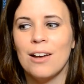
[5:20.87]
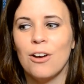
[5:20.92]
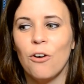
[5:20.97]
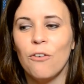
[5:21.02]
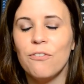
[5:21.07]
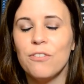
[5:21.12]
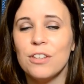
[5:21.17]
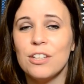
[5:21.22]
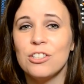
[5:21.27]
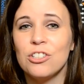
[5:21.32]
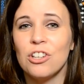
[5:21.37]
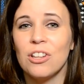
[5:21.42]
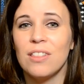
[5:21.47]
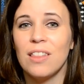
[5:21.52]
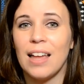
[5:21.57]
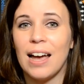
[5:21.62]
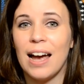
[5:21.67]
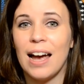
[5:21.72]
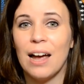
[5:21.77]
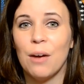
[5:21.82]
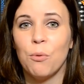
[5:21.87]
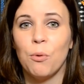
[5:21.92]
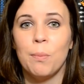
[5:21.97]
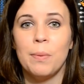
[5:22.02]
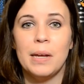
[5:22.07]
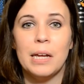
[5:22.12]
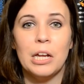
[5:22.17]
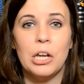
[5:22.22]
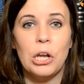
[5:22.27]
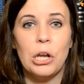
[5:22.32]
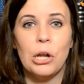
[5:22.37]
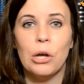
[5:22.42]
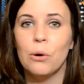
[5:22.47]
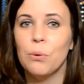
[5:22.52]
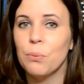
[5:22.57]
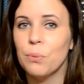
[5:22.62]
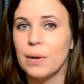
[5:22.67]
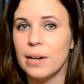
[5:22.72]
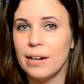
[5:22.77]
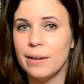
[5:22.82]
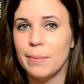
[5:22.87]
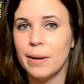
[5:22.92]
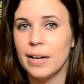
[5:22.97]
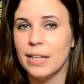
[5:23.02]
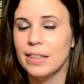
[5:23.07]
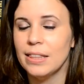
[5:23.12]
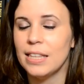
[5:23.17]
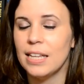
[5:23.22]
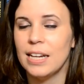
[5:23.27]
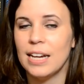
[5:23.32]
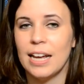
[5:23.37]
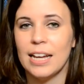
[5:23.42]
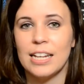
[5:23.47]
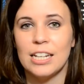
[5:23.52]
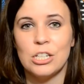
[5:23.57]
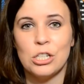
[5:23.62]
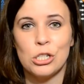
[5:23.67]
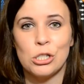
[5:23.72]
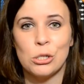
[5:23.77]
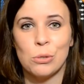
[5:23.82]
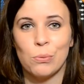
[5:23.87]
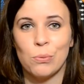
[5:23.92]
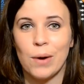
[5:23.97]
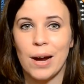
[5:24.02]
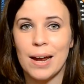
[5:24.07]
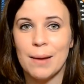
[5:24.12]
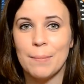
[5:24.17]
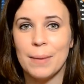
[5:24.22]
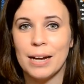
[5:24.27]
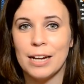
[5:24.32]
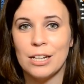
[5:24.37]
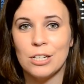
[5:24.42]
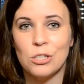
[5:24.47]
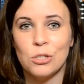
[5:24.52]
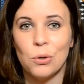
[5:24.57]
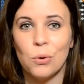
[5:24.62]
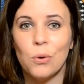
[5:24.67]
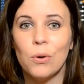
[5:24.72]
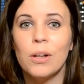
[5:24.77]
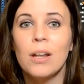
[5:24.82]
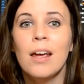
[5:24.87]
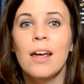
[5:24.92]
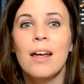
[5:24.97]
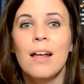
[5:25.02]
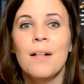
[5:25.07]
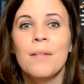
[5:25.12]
hopefully July will be a no read month and I can just write my adult.